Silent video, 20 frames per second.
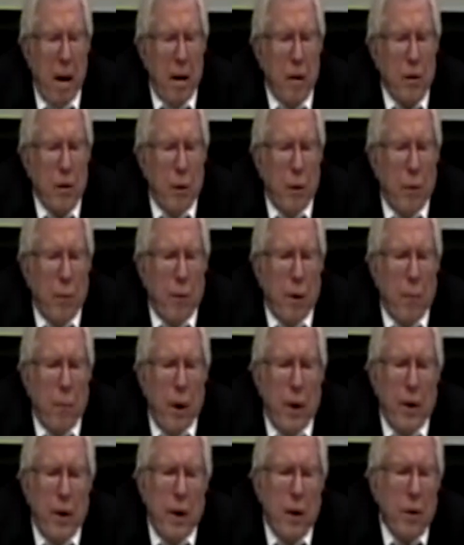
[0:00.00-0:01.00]
So for
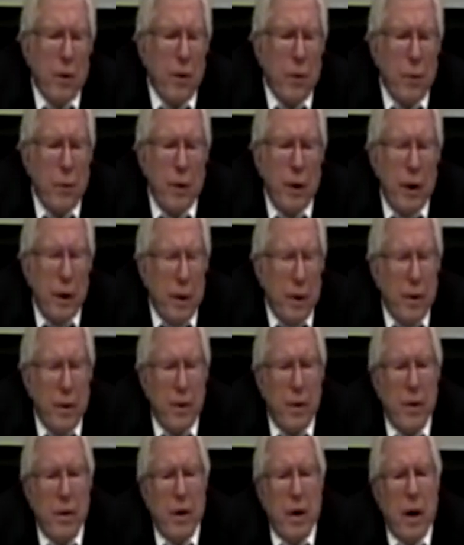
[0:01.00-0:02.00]
one year, two
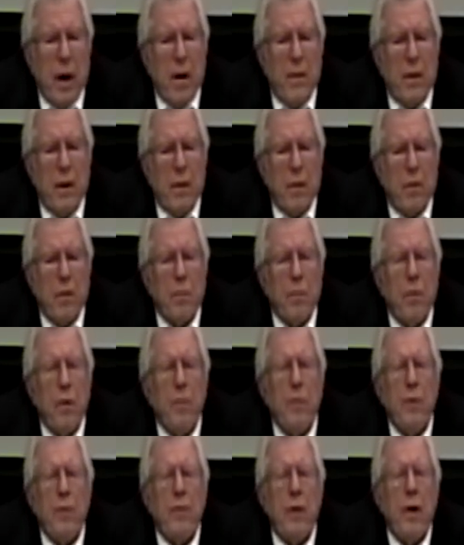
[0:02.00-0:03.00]
years, the Catholic youth
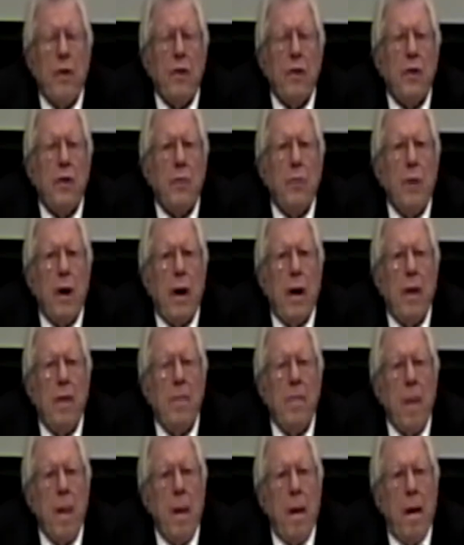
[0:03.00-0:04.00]
movement functioned
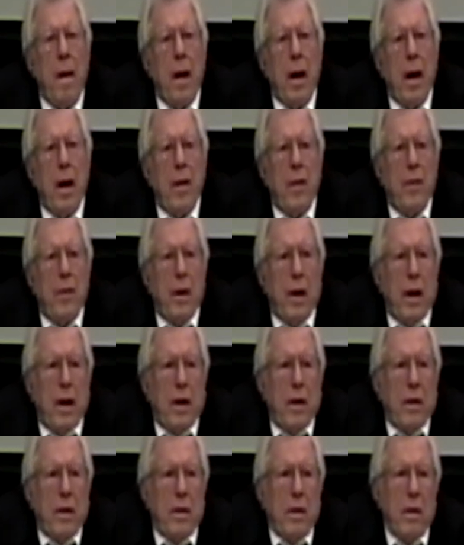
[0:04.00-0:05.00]
well, and
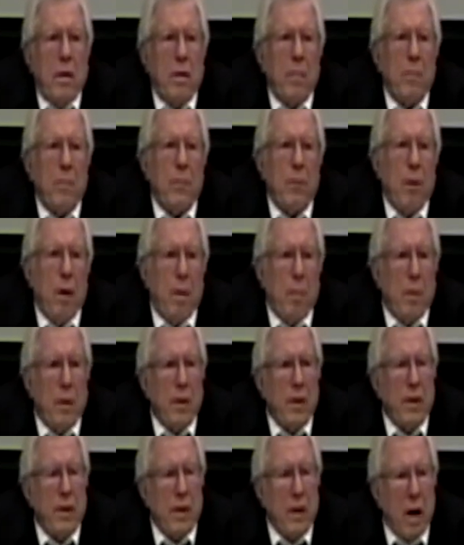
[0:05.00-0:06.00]
then uh,
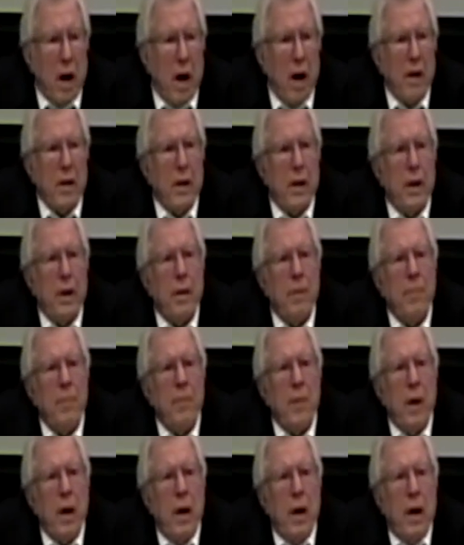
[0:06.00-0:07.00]
trouble started.
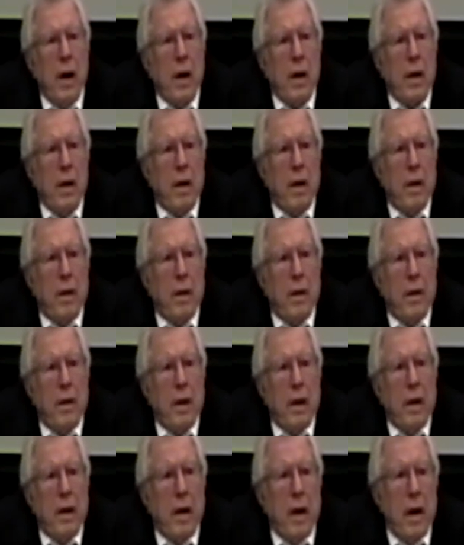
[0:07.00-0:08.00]
Hitler
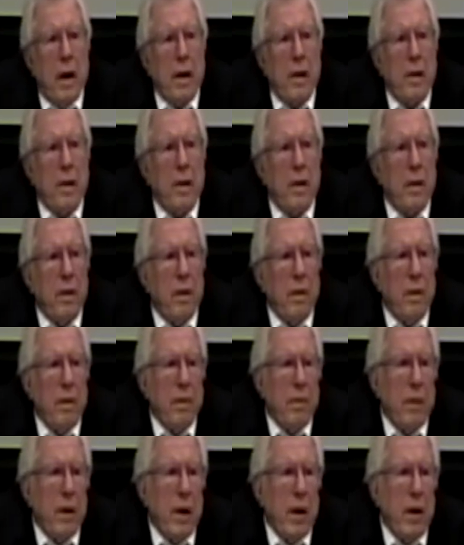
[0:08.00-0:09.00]
did not
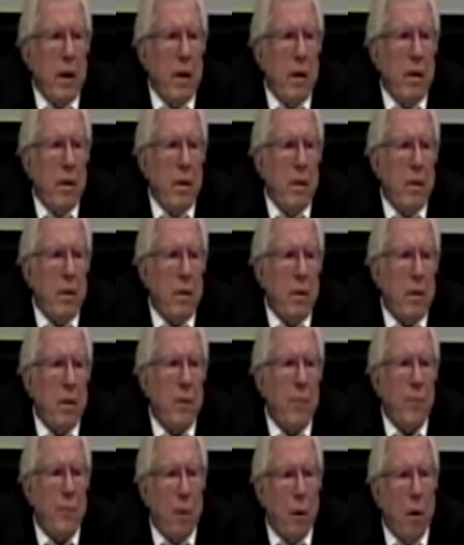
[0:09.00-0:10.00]
uh, really
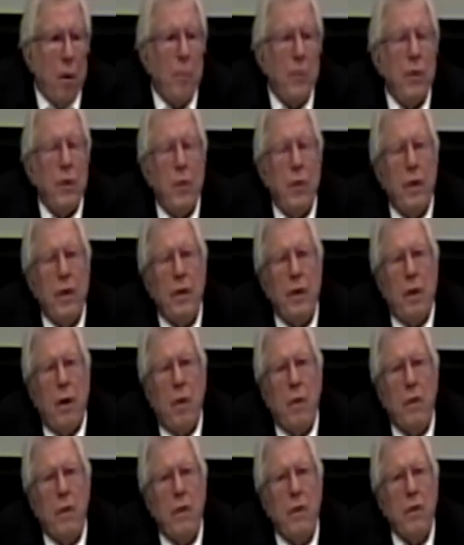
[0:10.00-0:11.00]
conform to his
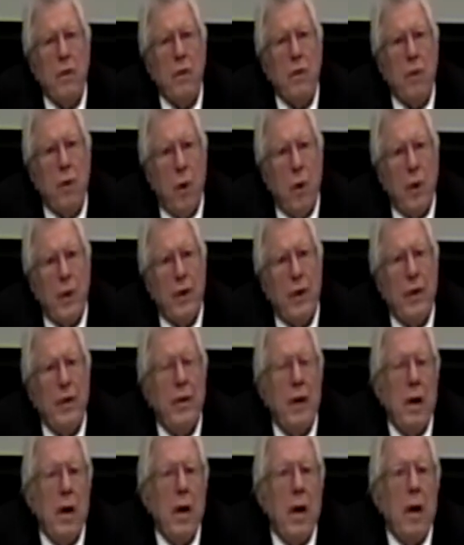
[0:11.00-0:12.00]
own concordat,
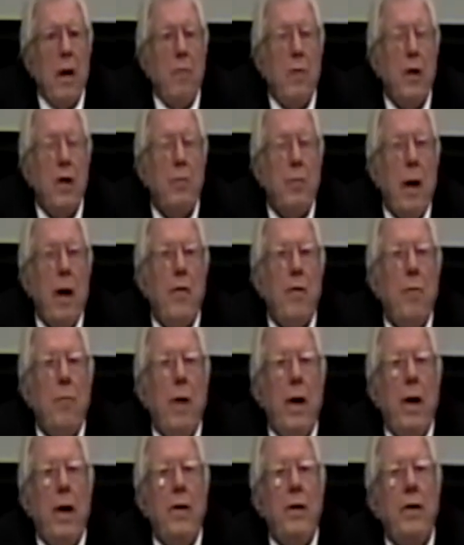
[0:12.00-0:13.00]
which, by the
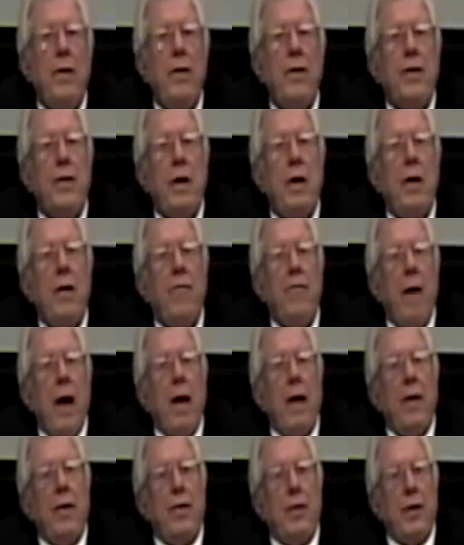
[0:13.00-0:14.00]
way, is still
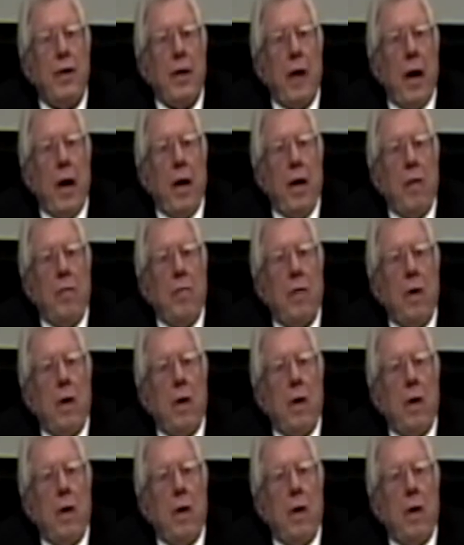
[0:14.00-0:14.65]
valid today.